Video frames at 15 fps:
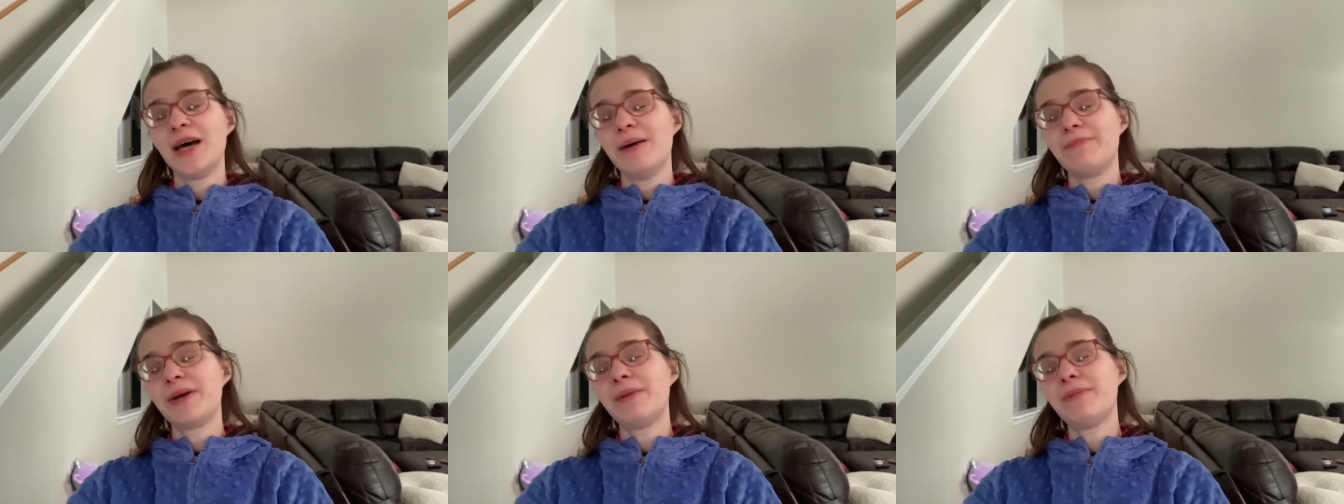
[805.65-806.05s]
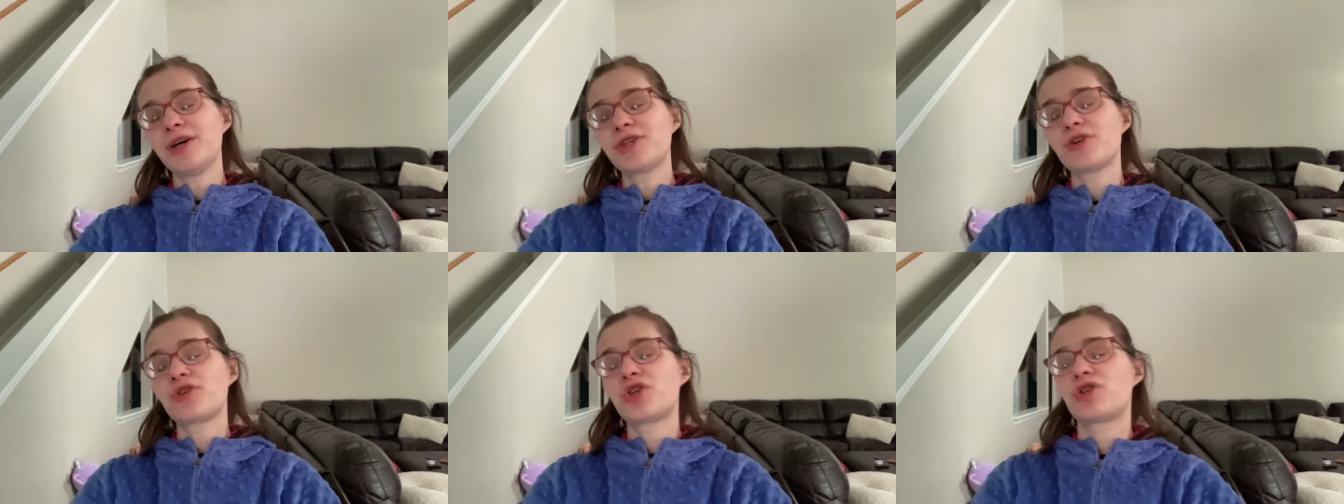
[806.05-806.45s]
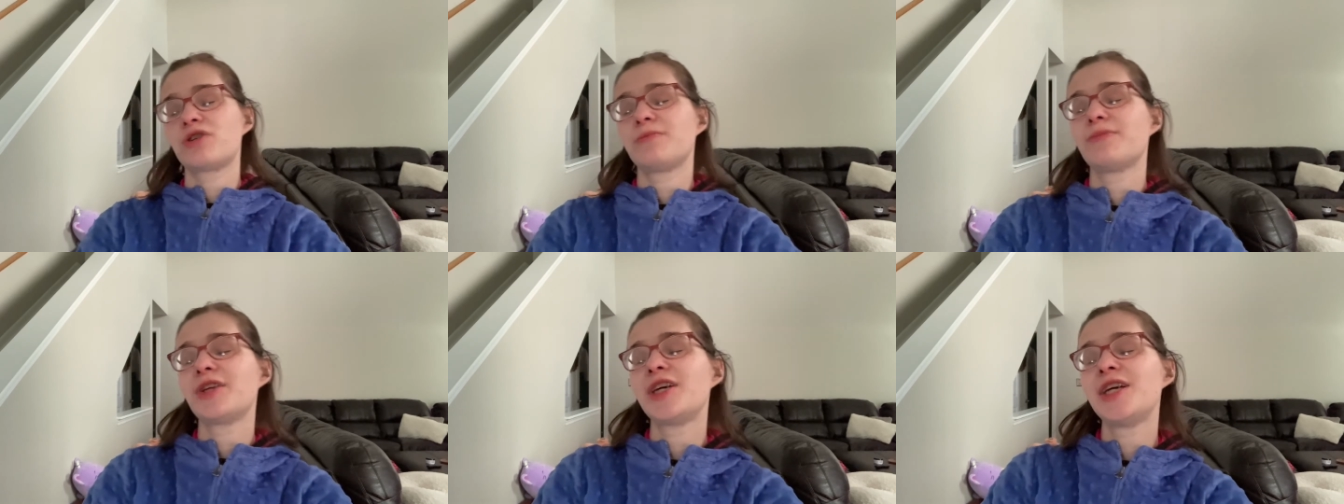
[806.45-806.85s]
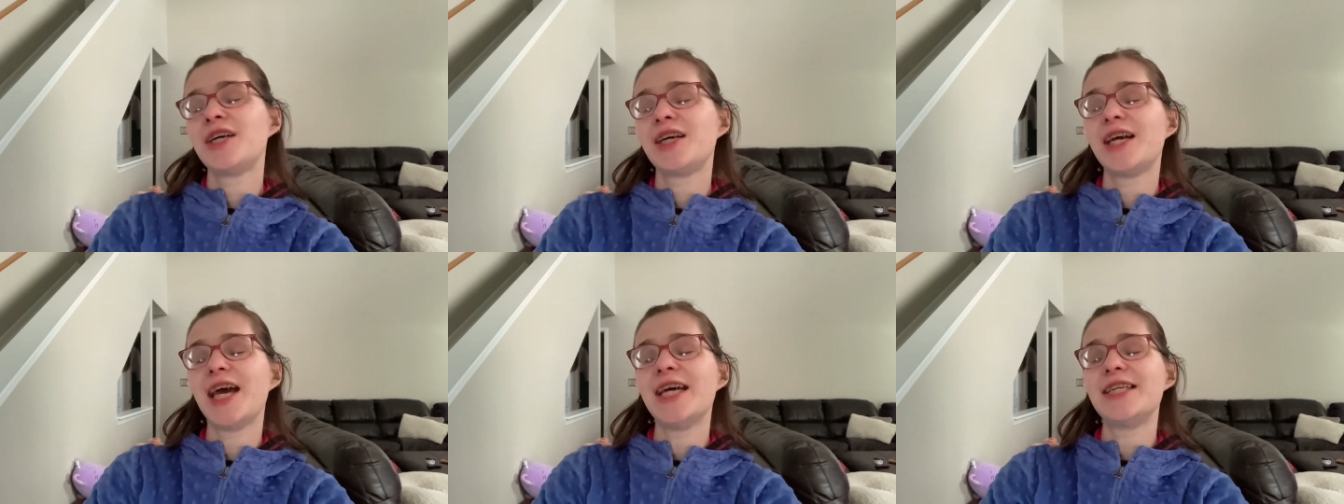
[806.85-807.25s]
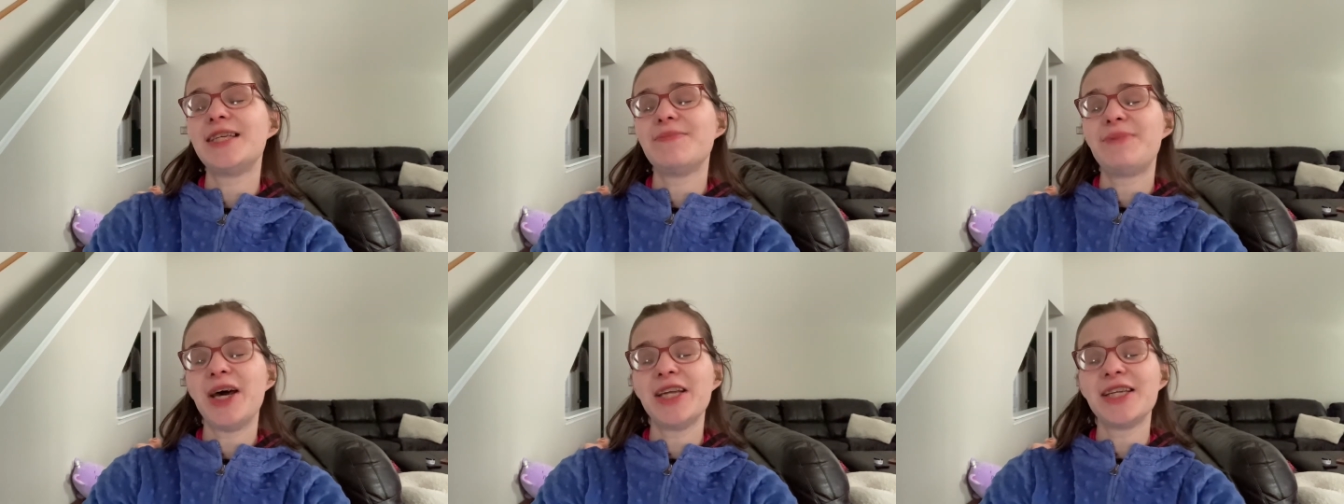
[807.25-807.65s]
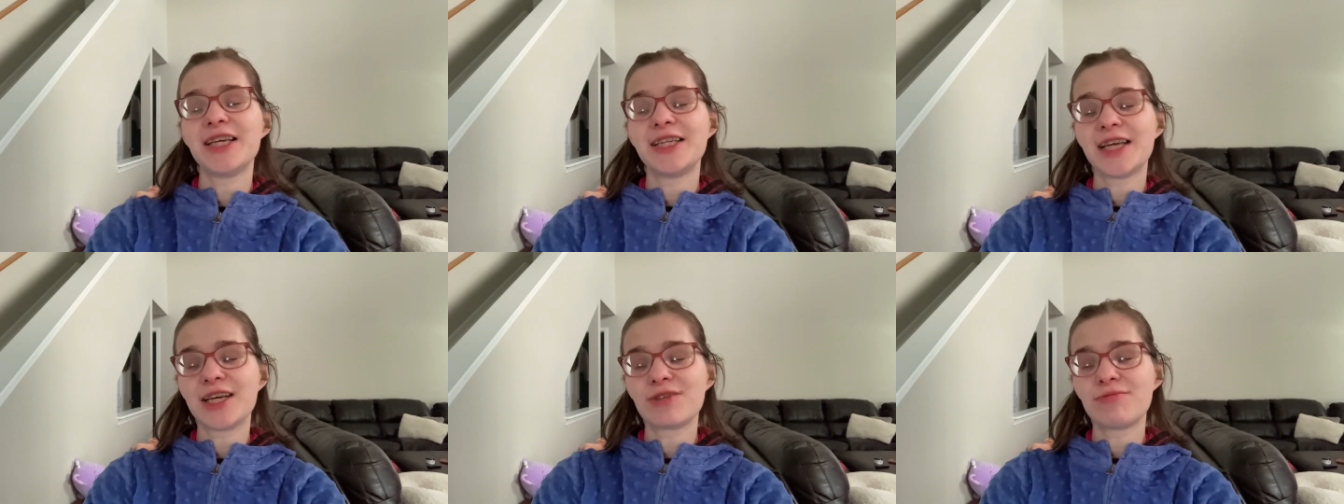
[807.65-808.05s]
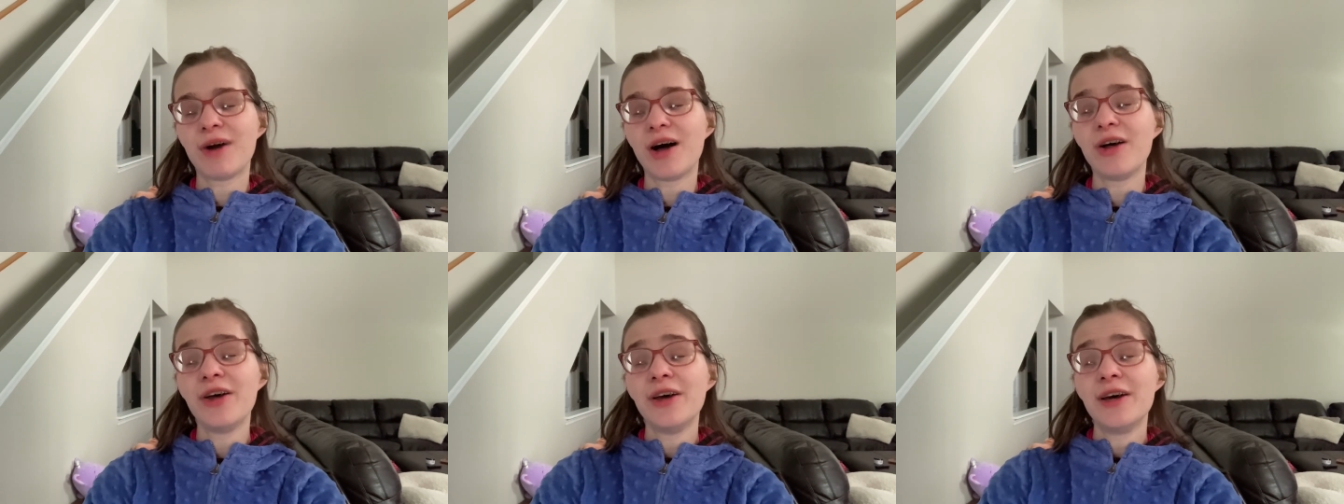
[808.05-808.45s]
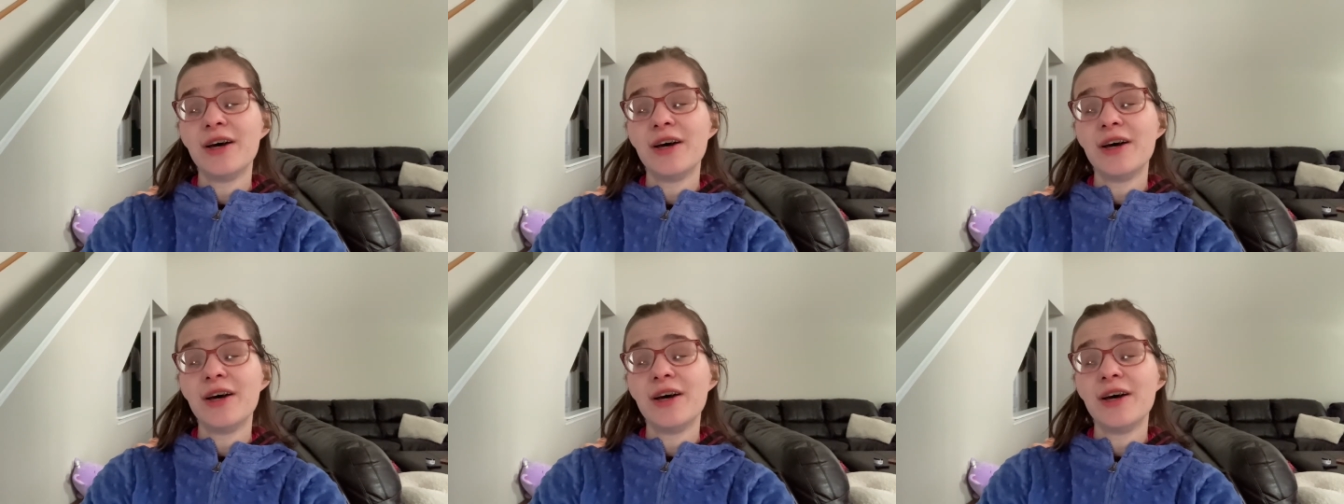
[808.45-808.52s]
but I'm also extremely independent as well.